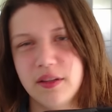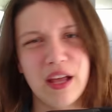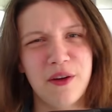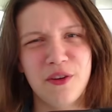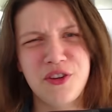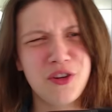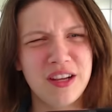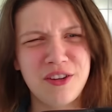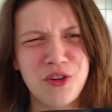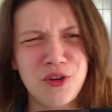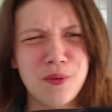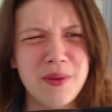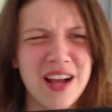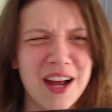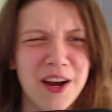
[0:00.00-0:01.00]
Now, it, sh it should
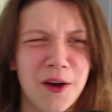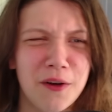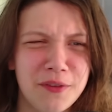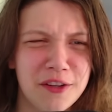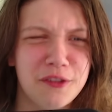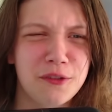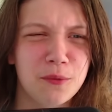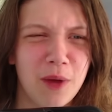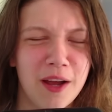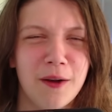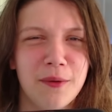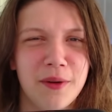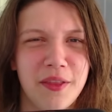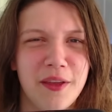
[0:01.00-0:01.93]
be kind of obvious why I got rid of